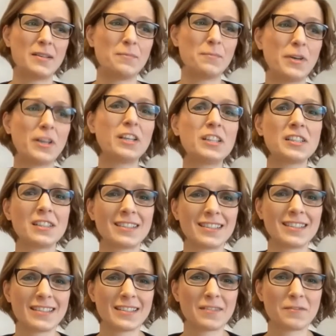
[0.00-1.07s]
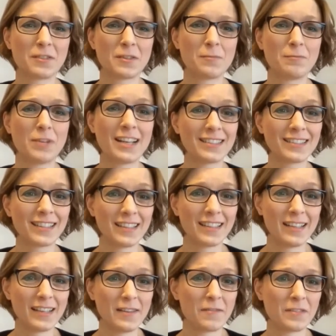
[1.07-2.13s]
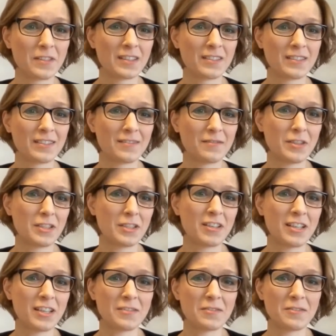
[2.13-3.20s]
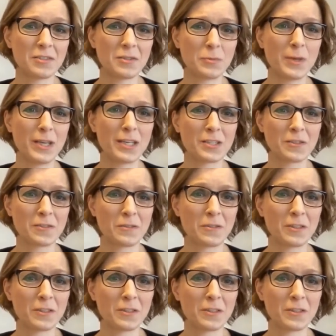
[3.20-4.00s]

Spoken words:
partners from practical life that we try to speak to